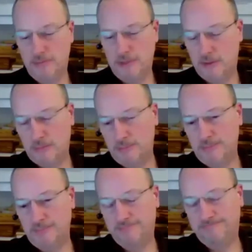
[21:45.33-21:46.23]
um,
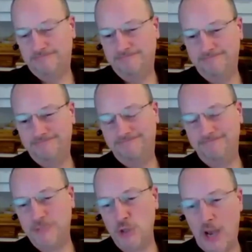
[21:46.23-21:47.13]

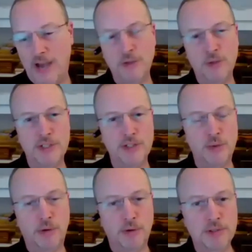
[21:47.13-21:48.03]
new avenues these new
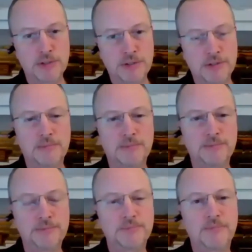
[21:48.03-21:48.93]
approaches
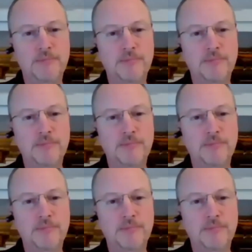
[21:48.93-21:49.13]
yeah,